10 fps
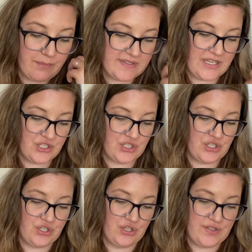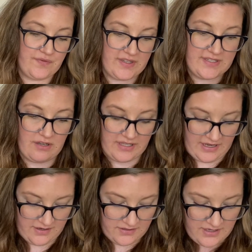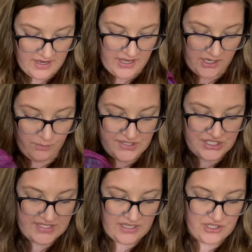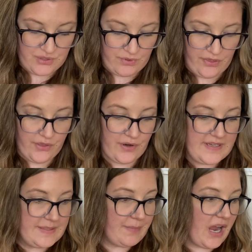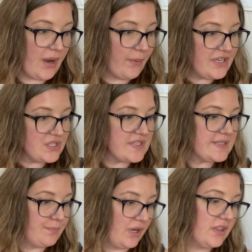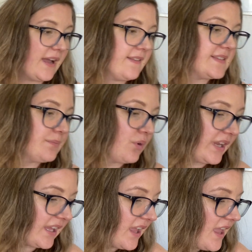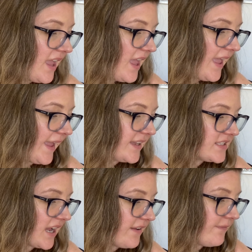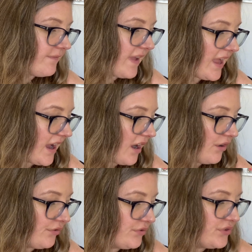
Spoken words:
says you should use for the sock yarn. I was just going to do it on those, but I went to Spotlight this morning and I found